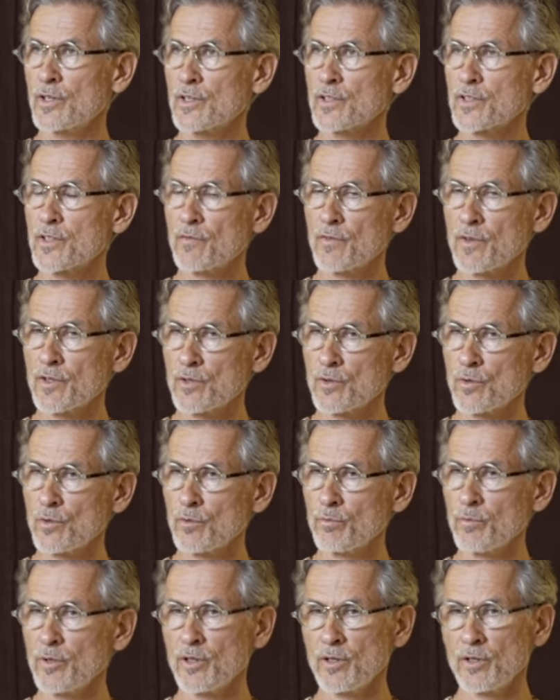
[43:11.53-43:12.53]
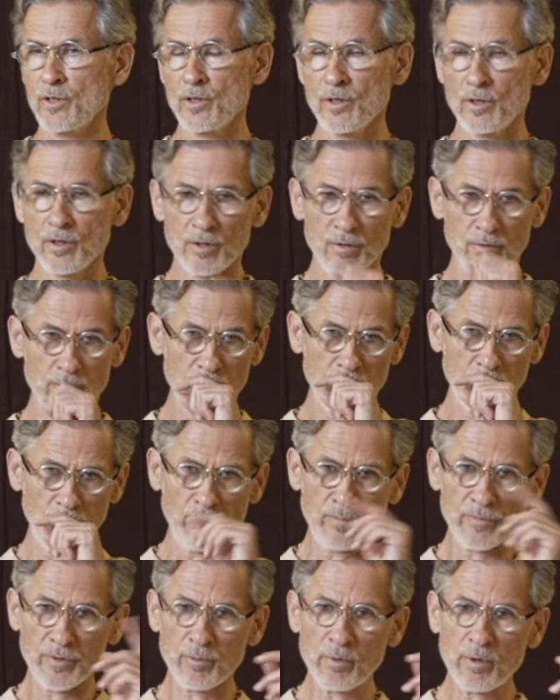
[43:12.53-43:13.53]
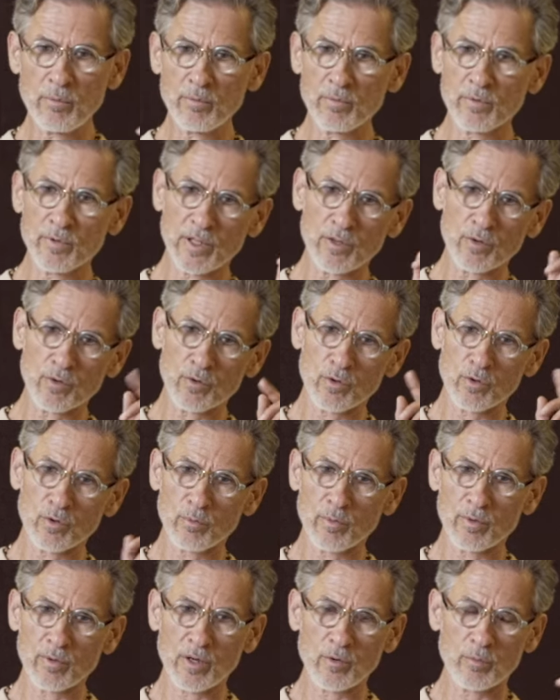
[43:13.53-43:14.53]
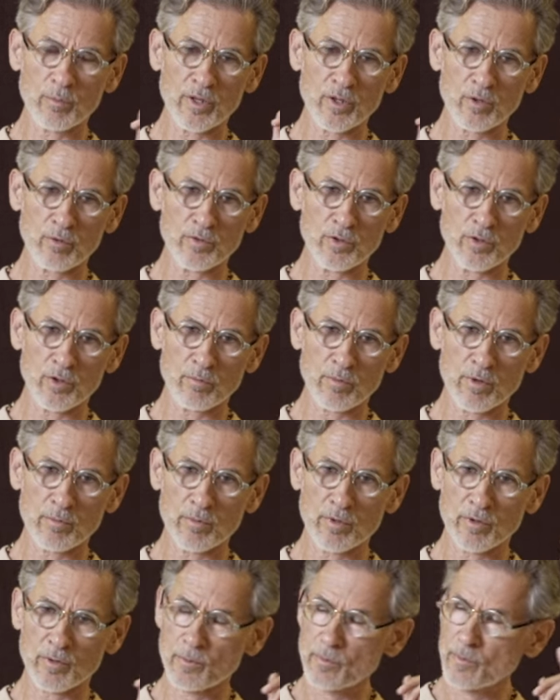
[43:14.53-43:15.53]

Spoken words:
Someone told me, remember, I don't know how many of you remember,